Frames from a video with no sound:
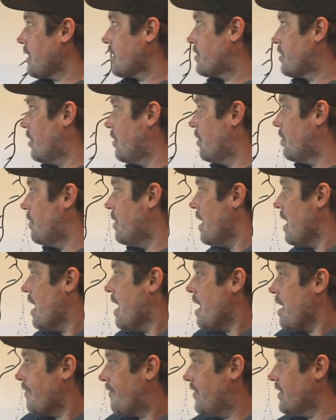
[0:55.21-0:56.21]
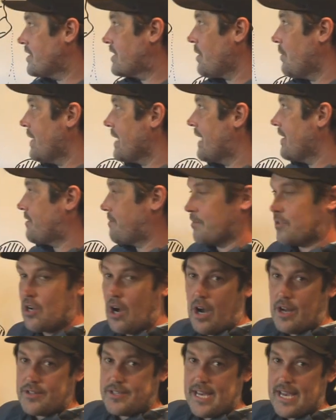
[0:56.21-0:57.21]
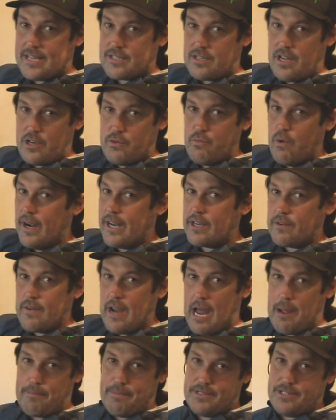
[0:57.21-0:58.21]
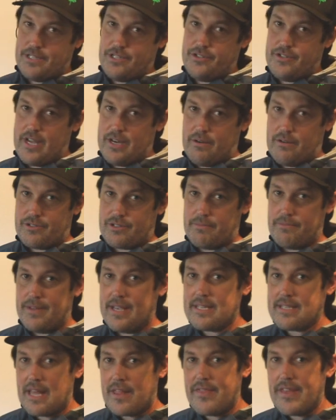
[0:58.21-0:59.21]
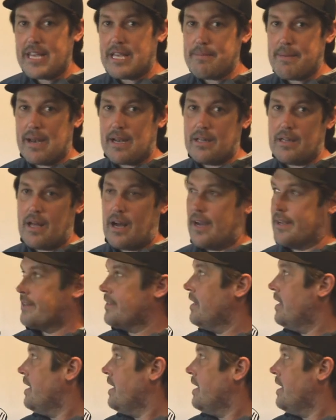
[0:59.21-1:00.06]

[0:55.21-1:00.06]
So first I wanna give some context on running rapids in general, some things I think about a lot.